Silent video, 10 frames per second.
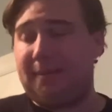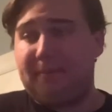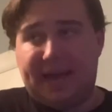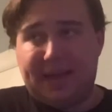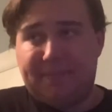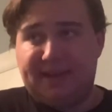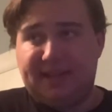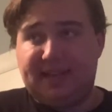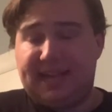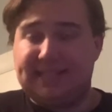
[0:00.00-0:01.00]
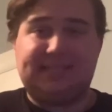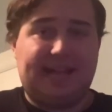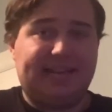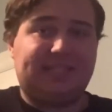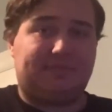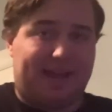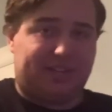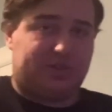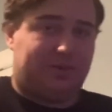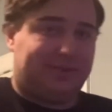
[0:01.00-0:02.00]
in my opinion, it's not as
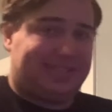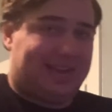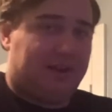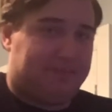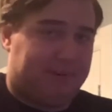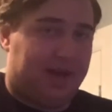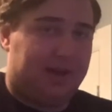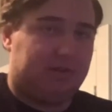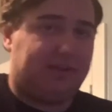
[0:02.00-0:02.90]
magical as Harry Potter.